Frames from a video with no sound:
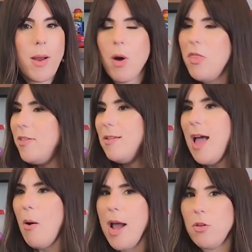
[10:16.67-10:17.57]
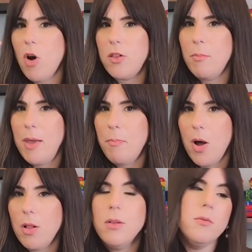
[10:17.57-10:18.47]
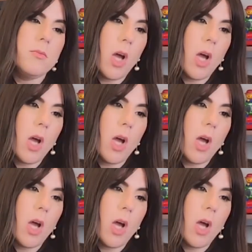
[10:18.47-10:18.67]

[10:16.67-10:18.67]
right? Well, this is how I talk to people.